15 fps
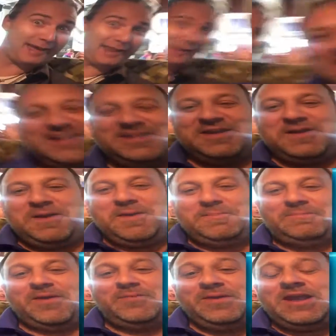Hello.
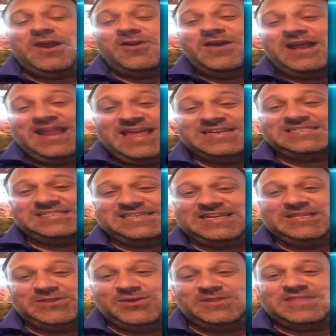But we are at
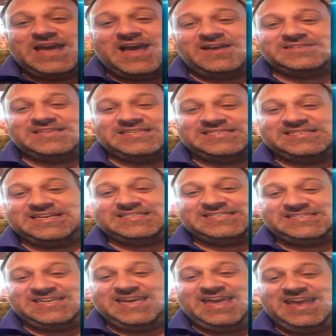ISTE
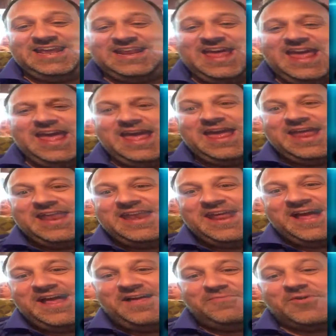2016, and
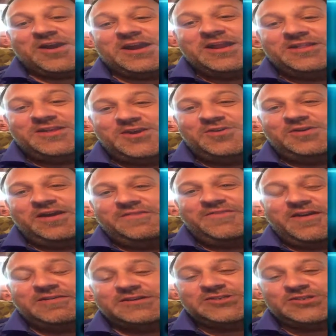we're going to do a
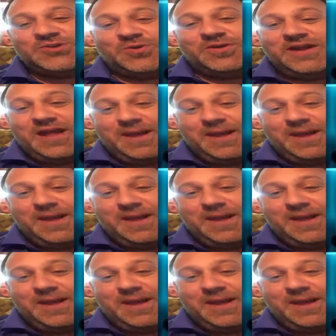very short